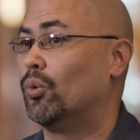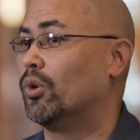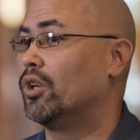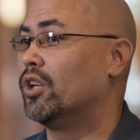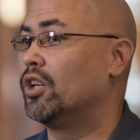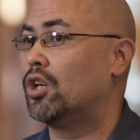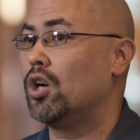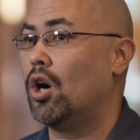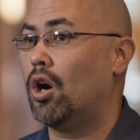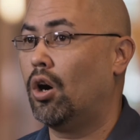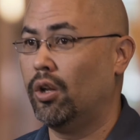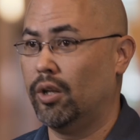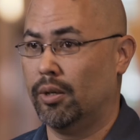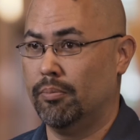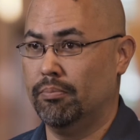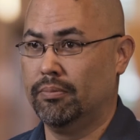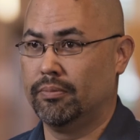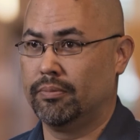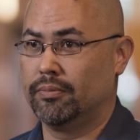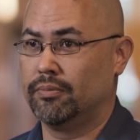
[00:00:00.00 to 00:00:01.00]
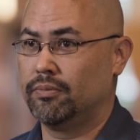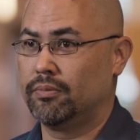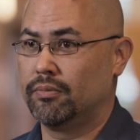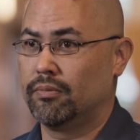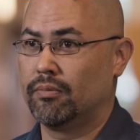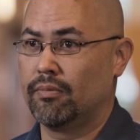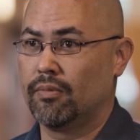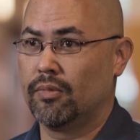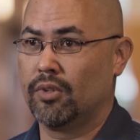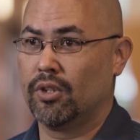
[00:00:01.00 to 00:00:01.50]
going to call them.
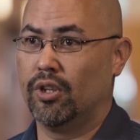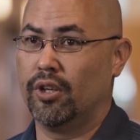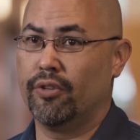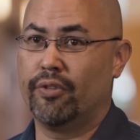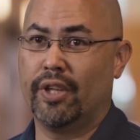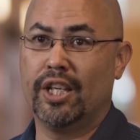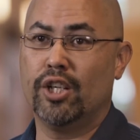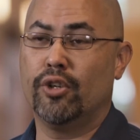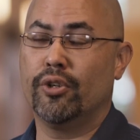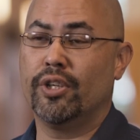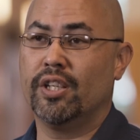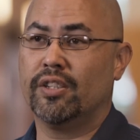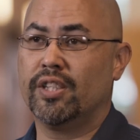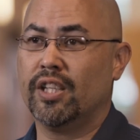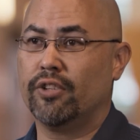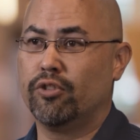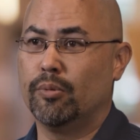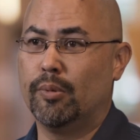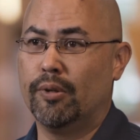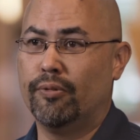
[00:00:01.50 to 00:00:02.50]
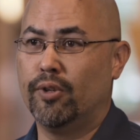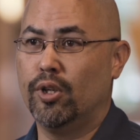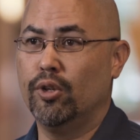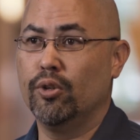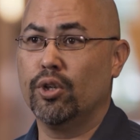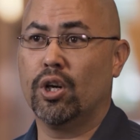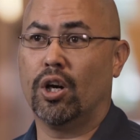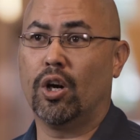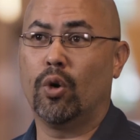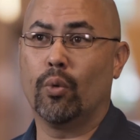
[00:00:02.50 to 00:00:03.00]
Well, if they don't get that from a phone call,